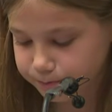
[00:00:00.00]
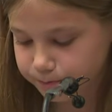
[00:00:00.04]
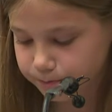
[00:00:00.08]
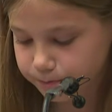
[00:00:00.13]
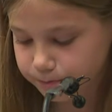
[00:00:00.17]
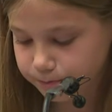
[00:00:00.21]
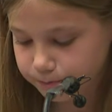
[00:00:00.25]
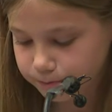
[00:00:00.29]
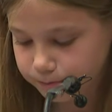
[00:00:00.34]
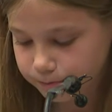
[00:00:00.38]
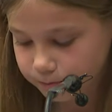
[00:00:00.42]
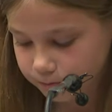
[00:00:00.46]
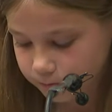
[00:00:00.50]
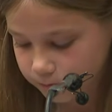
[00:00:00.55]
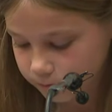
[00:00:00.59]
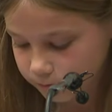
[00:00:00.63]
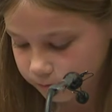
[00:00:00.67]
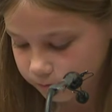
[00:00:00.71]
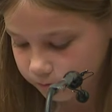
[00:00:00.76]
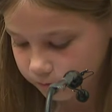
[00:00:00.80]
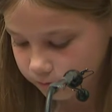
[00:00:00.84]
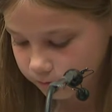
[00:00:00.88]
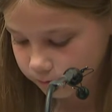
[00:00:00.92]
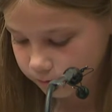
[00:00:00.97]

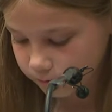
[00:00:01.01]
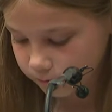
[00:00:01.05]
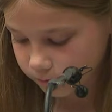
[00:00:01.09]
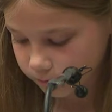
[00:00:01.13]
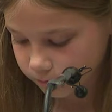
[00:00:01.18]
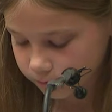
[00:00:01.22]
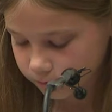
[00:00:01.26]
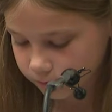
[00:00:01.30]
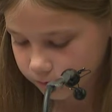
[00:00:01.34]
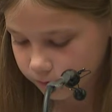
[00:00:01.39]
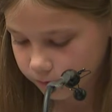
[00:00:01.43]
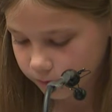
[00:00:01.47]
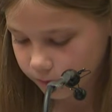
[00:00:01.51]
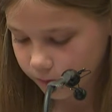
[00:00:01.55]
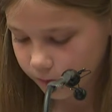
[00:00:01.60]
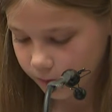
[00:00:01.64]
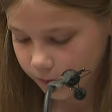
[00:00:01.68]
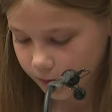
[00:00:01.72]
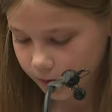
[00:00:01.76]
(silence)